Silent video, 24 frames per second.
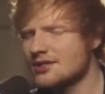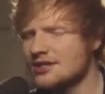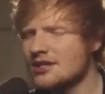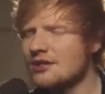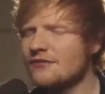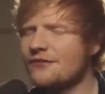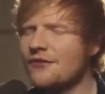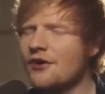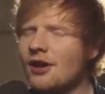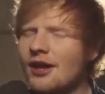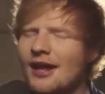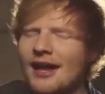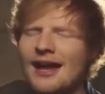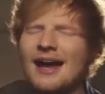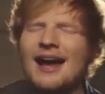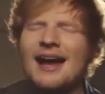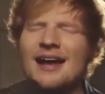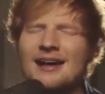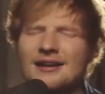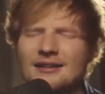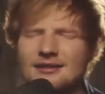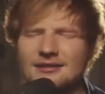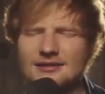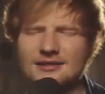still fall
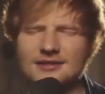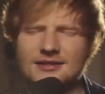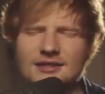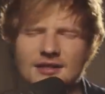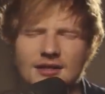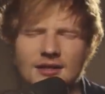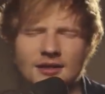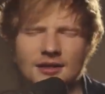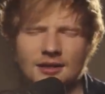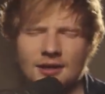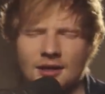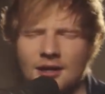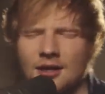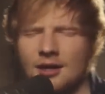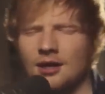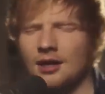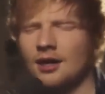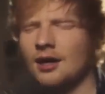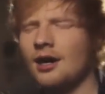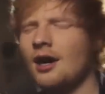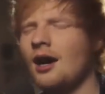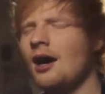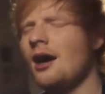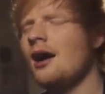as
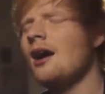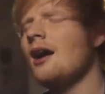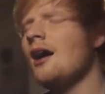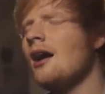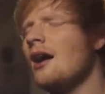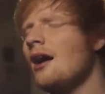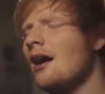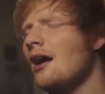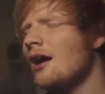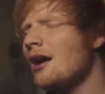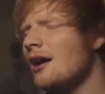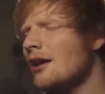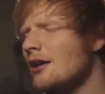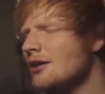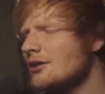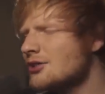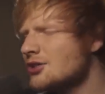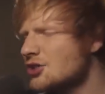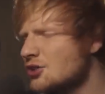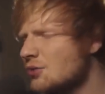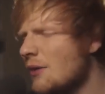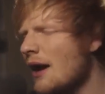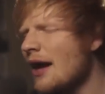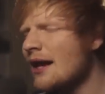hard
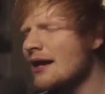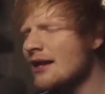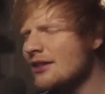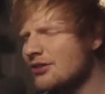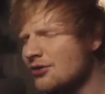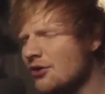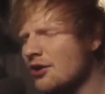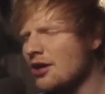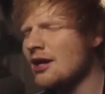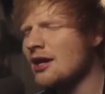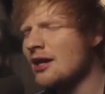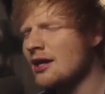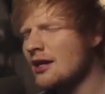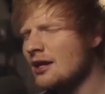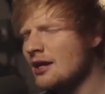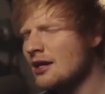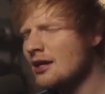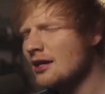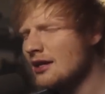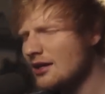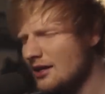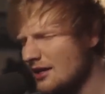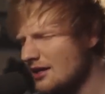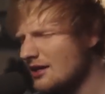at
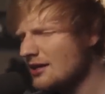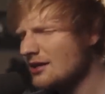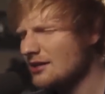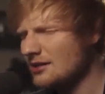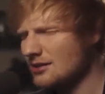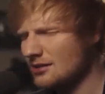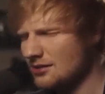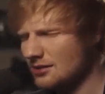23.